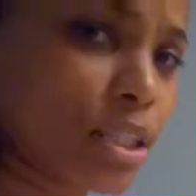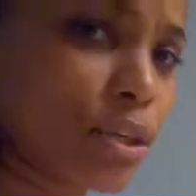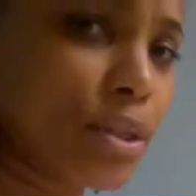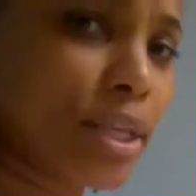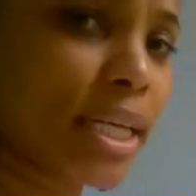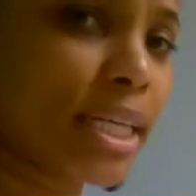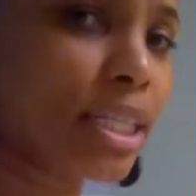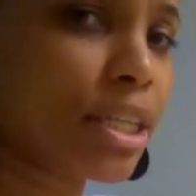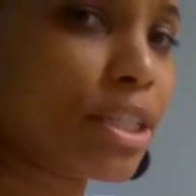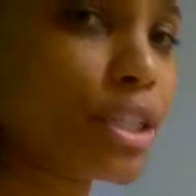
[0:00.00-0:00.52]
So
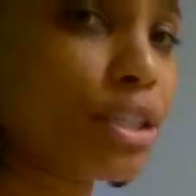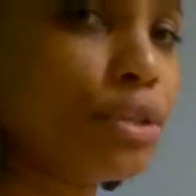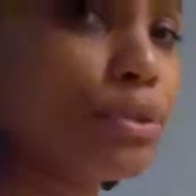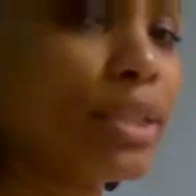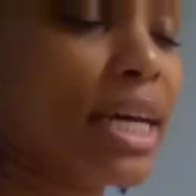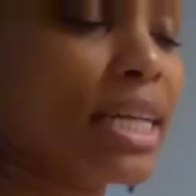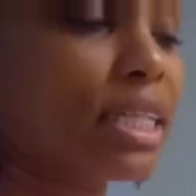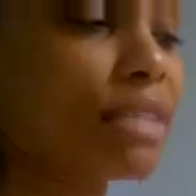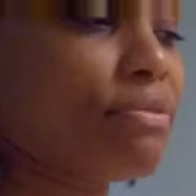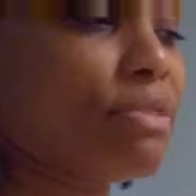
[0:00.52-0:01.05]
these are the
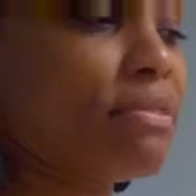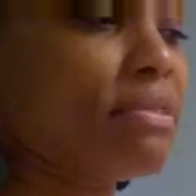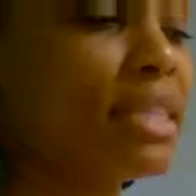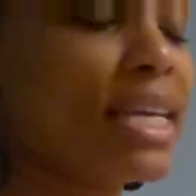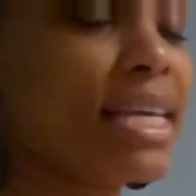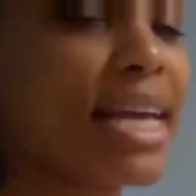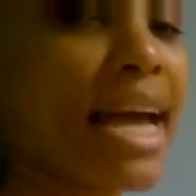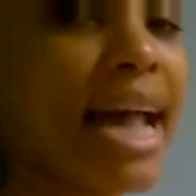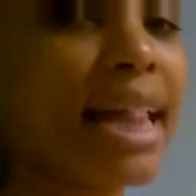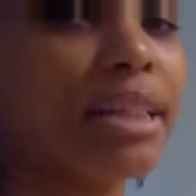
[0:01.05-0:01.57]

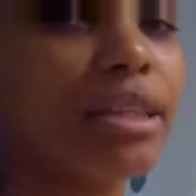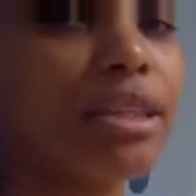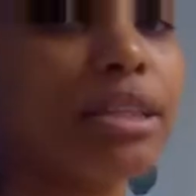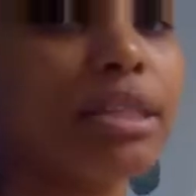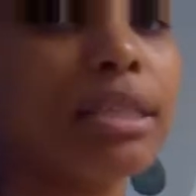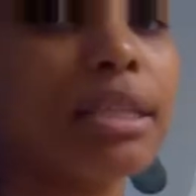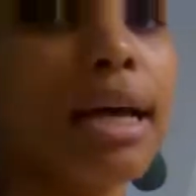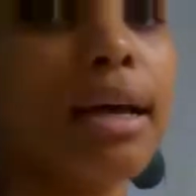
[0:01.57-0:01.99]
2015 calendars.